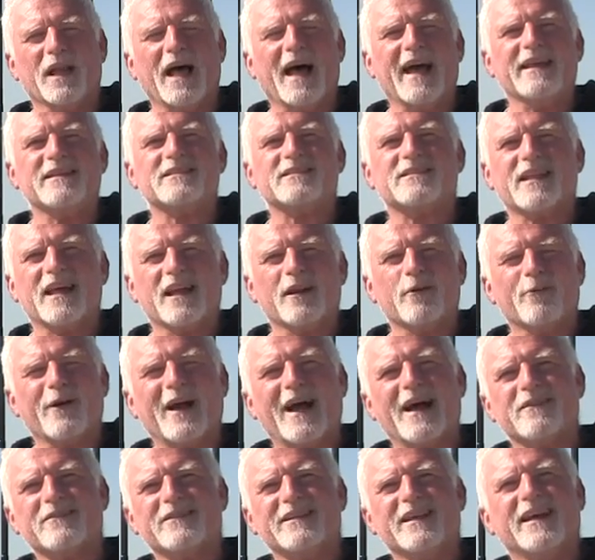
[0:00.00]
blanks that are
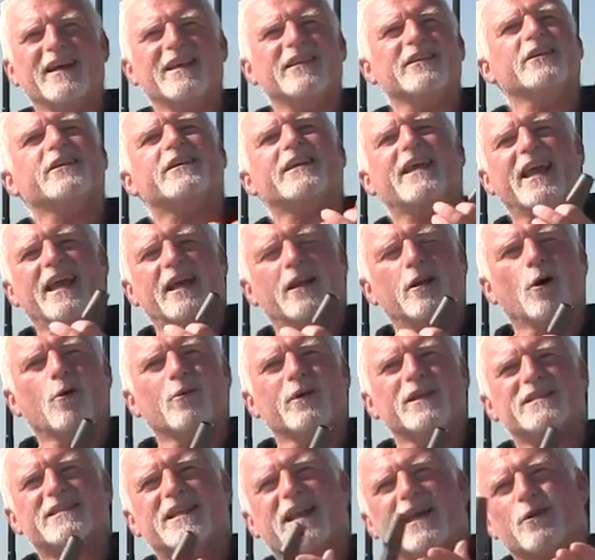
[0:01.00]
out there, you can't
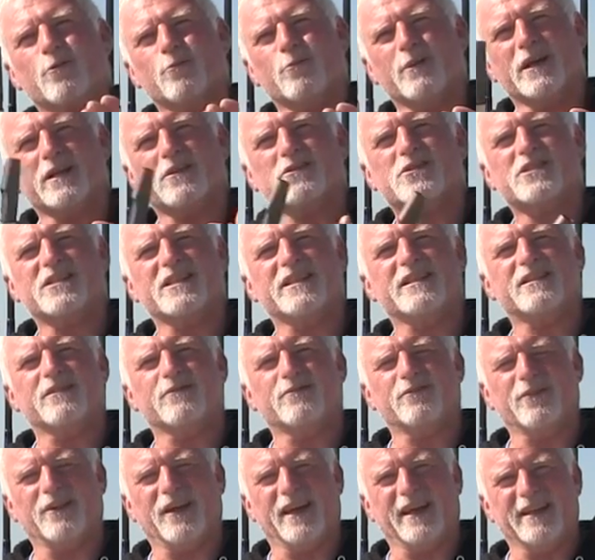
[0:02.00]
always get a reel seat to
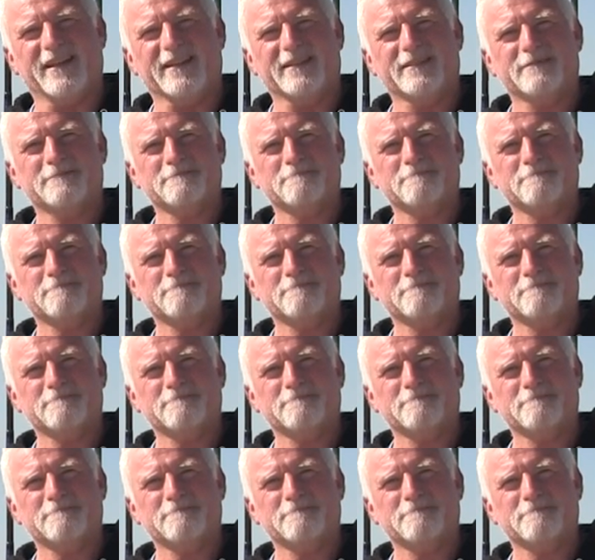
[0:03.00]
fit.